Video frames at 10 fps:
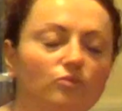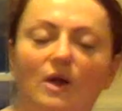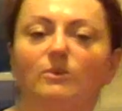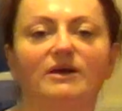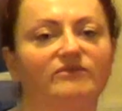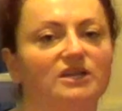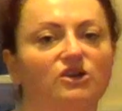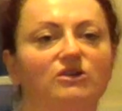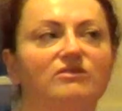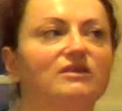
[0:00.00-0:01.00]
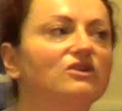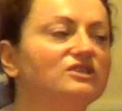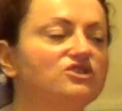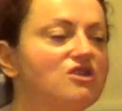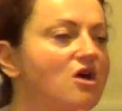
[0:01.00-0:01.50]
red wine vinegar, there
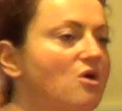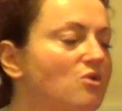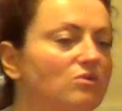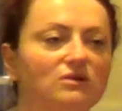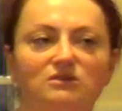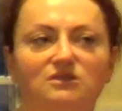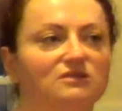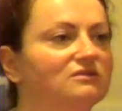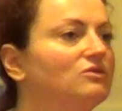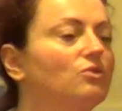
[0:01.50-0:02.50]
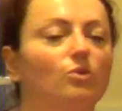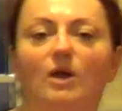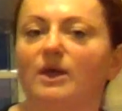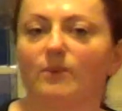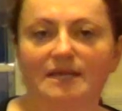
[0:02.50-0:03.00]
is no
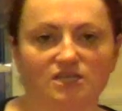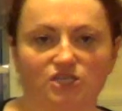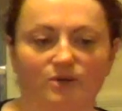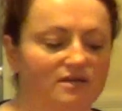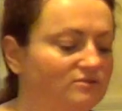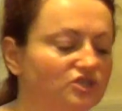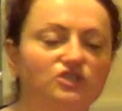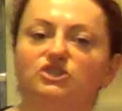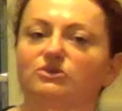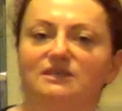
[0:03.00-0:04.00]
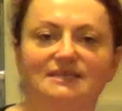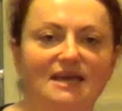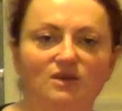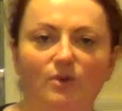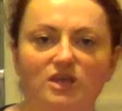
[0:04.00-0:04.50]
right way to do it. Just do this
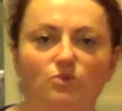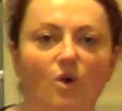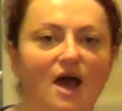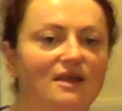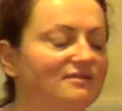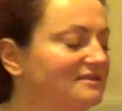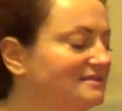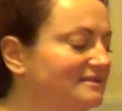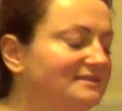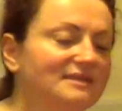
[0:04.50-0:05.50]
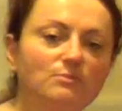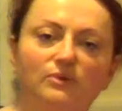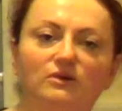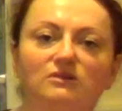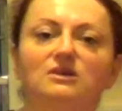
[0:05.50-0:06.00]
any way you want. This is
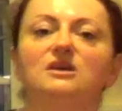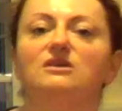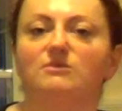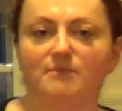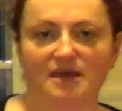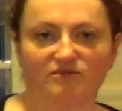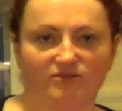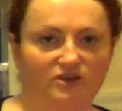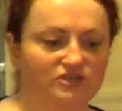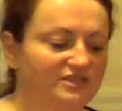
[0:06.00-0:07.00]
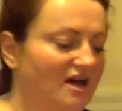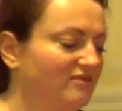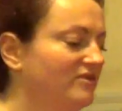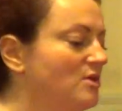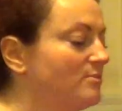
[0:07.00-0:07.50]
simple. Make it for yourself.